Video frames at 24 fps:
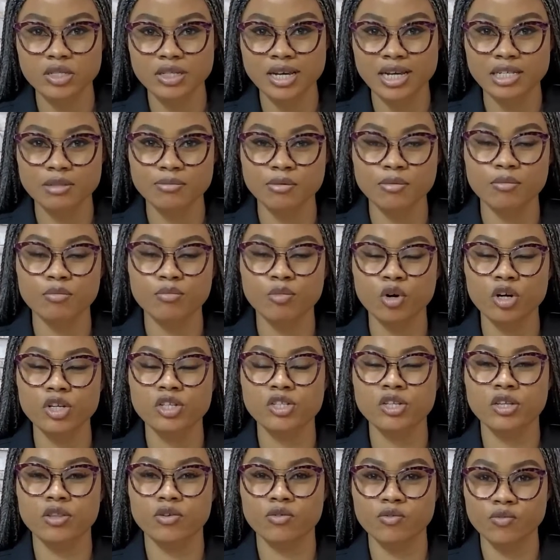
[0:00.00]
has been
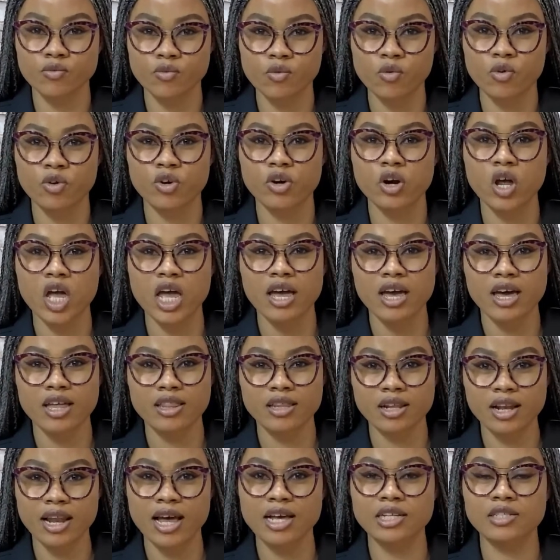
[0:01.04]
brought to the fore
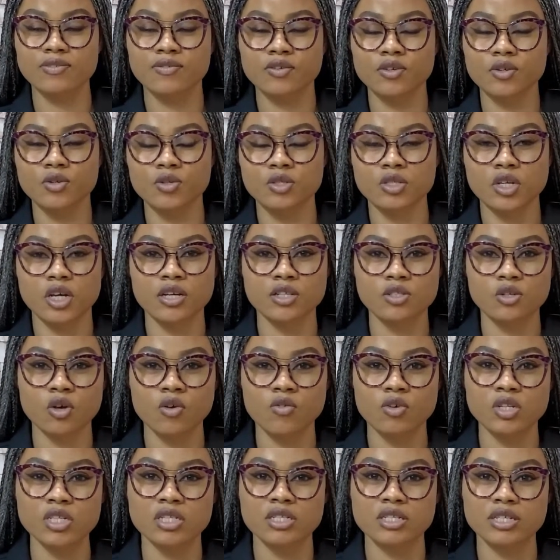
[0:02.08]
in the last few days
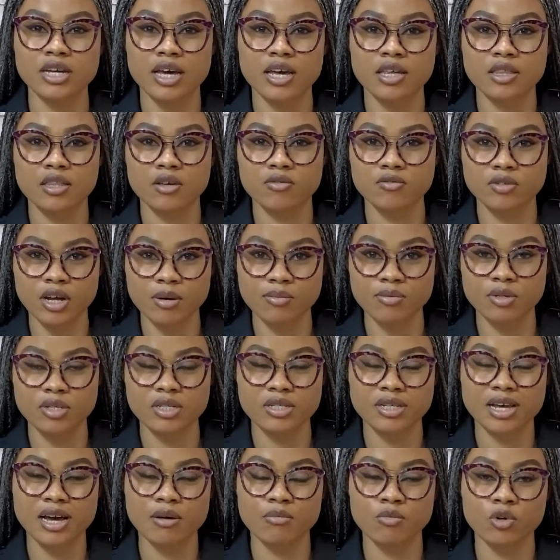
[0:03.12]
over the death of Deborah
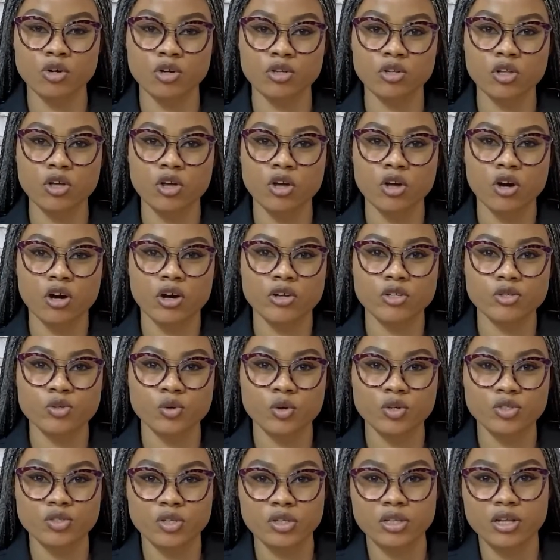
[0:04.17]
Samuel, a
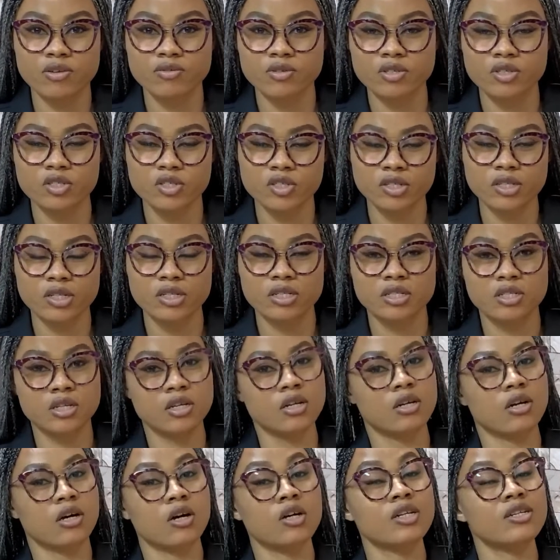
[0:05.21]
200-level student,
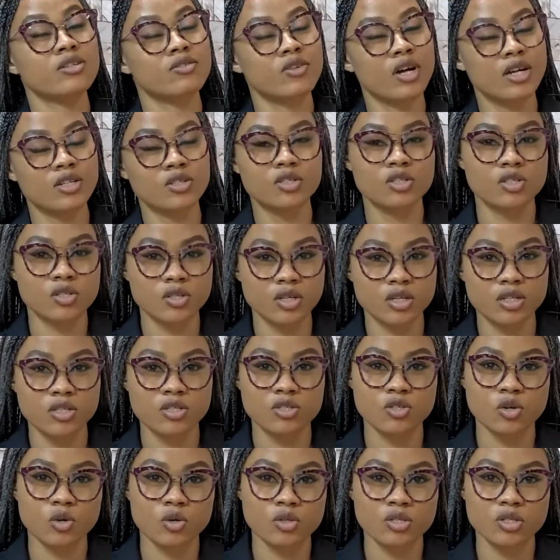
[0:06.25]
an undergraduate student in
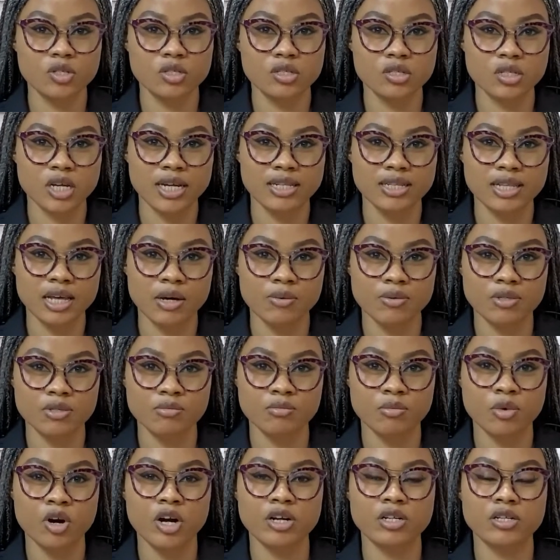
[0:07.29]
Sokoto State that was
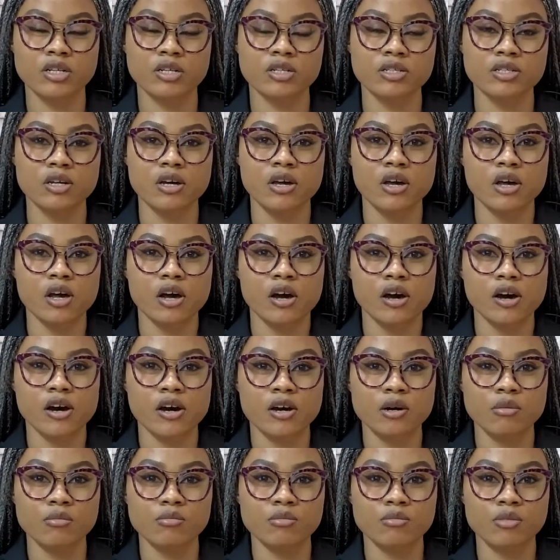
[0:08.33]
murdered
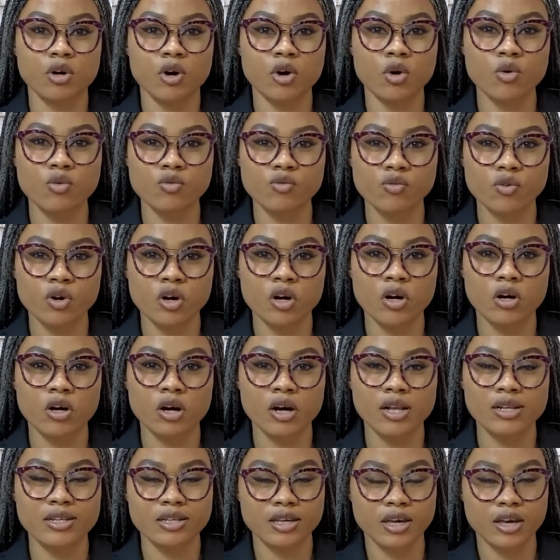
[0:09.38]
over
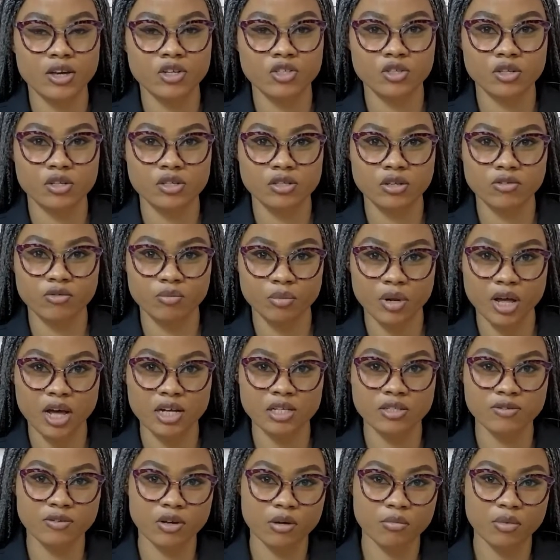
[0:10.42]
allegations of
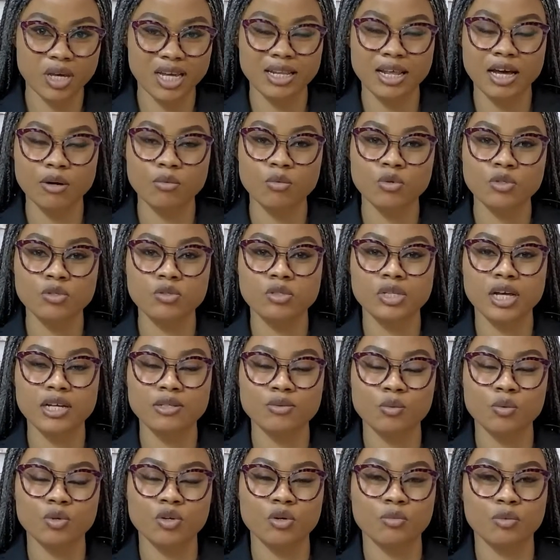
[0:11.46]
blasphemy. And
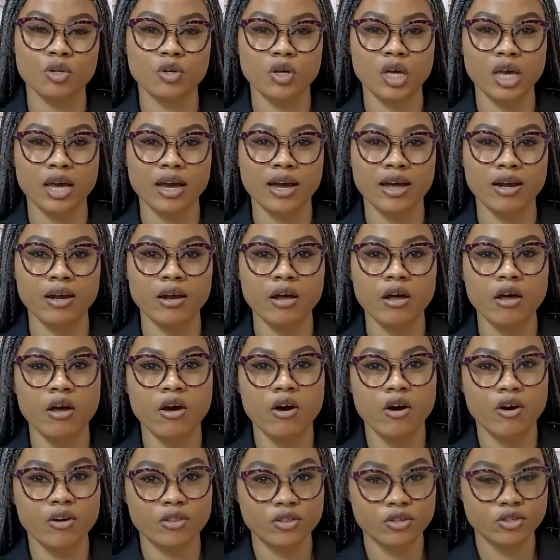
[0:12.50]
that's what we're going to be looking at
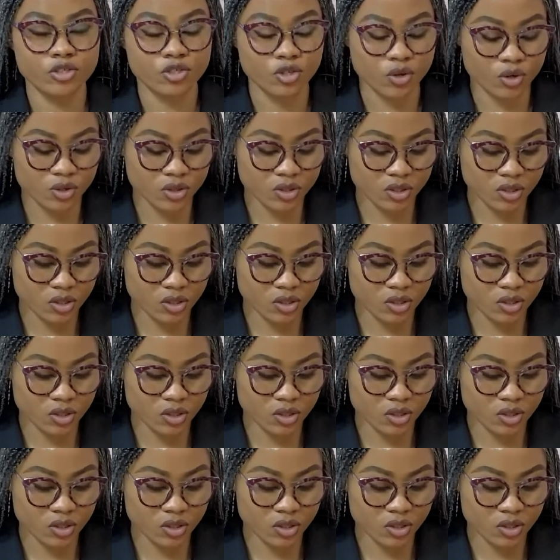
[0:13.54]
on the show